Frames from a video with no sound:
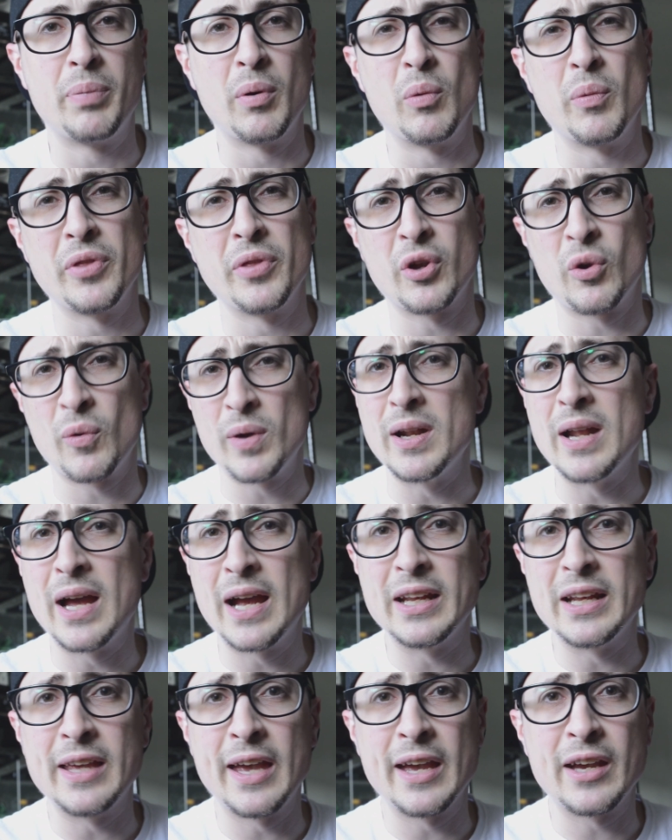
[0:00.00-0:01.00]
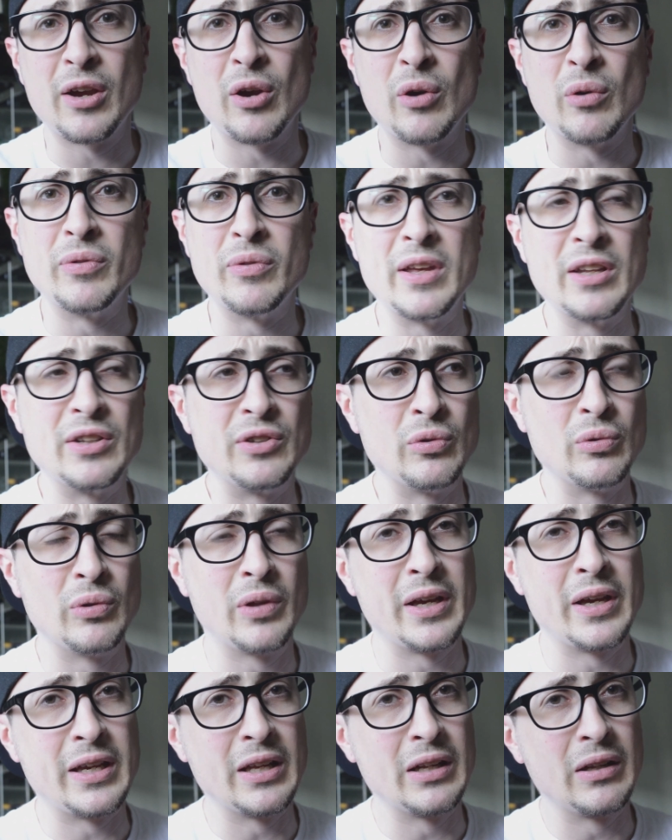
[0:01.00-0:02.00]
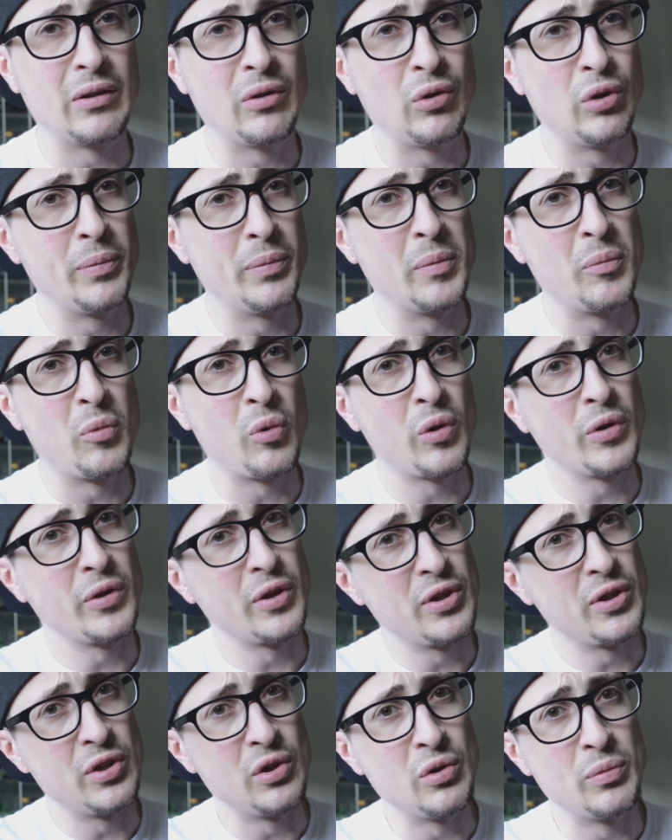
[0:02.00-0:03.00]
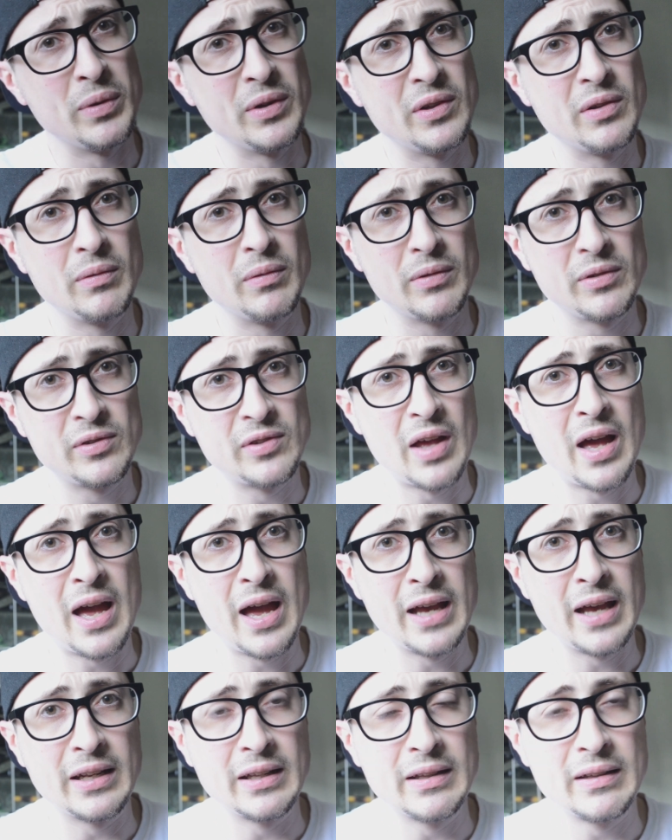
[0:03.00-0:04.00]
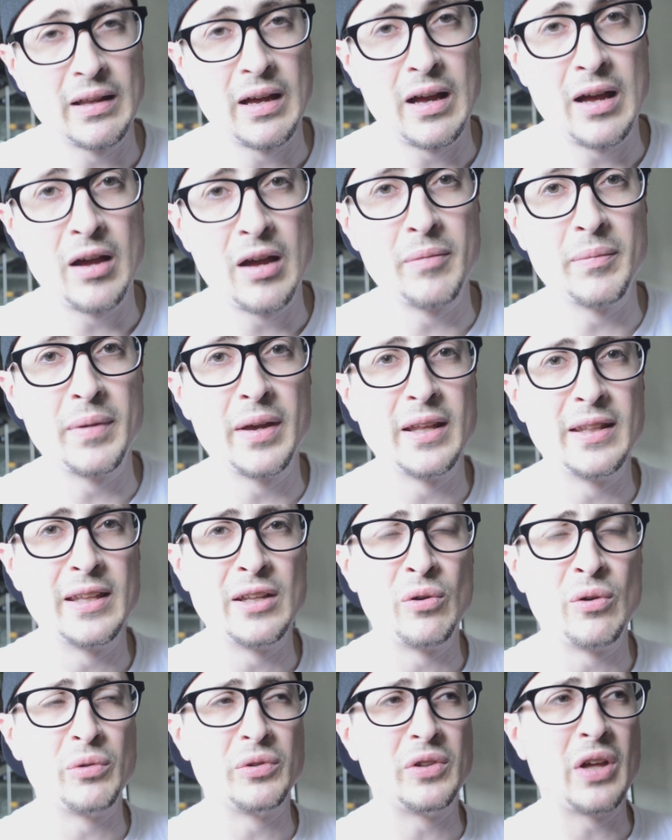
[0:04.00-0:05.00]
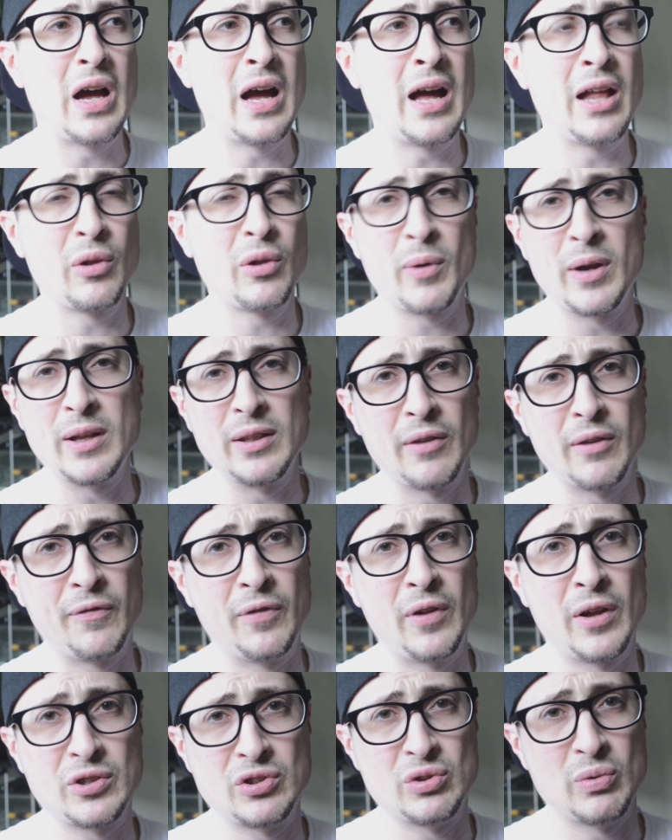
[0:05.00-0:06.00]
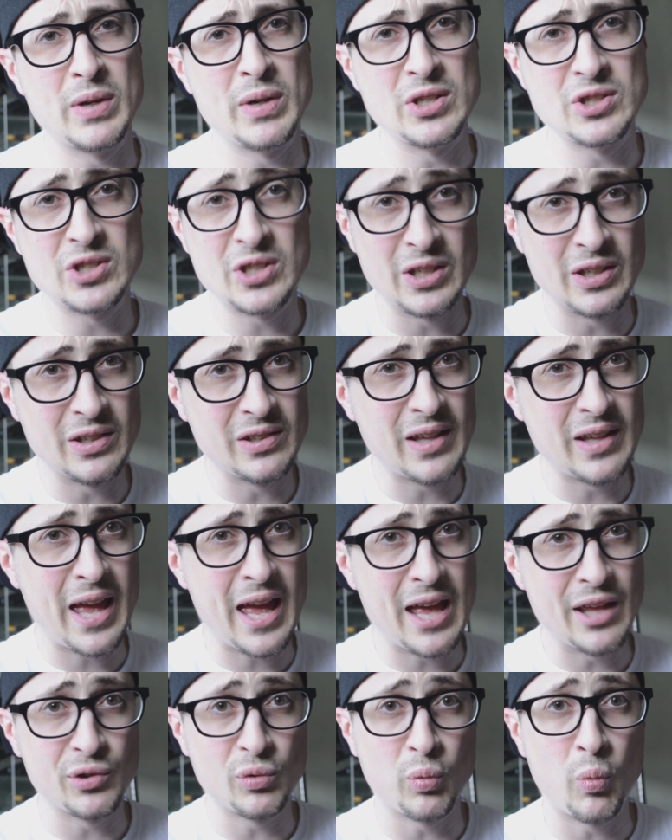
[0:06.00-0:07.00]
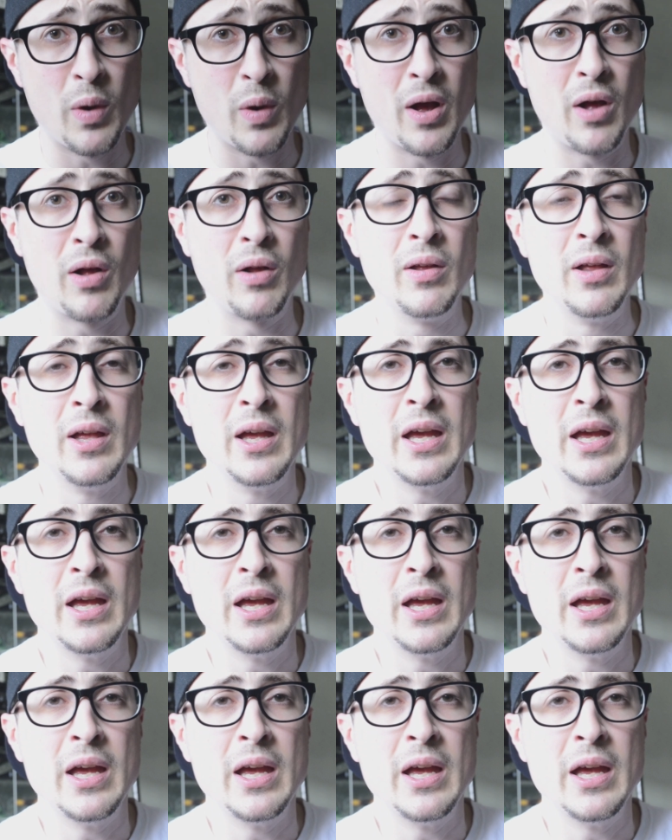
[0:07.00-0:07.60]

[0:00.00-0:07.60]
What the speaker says: but with a green-eyed gecko, they do like it a little bit more on the humid side, and they don't tolerate the fluctuations as well.